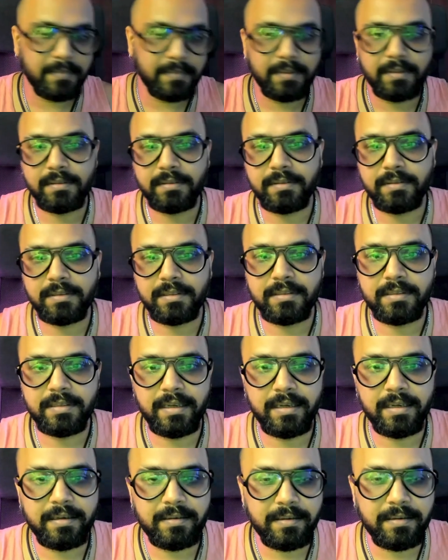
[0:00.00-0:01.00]
a
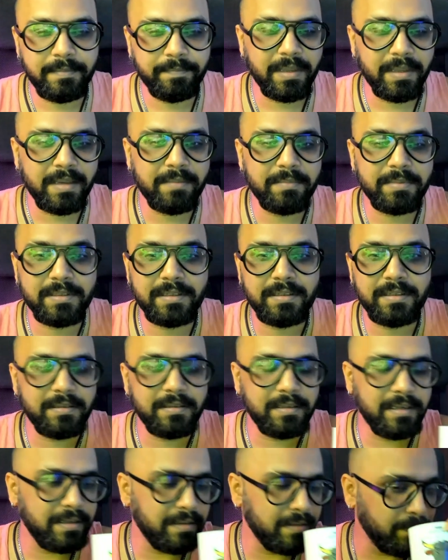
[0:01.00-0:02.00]
second, I'm still
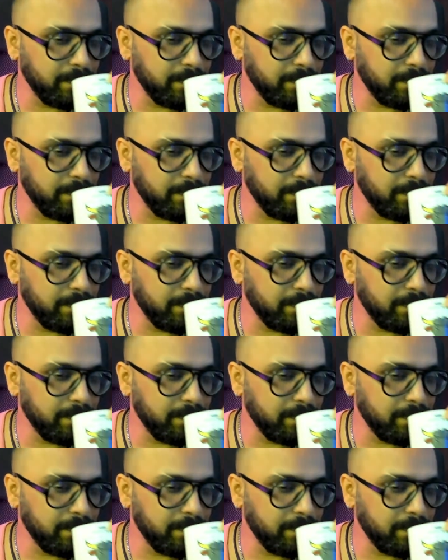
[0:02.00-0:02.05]
like,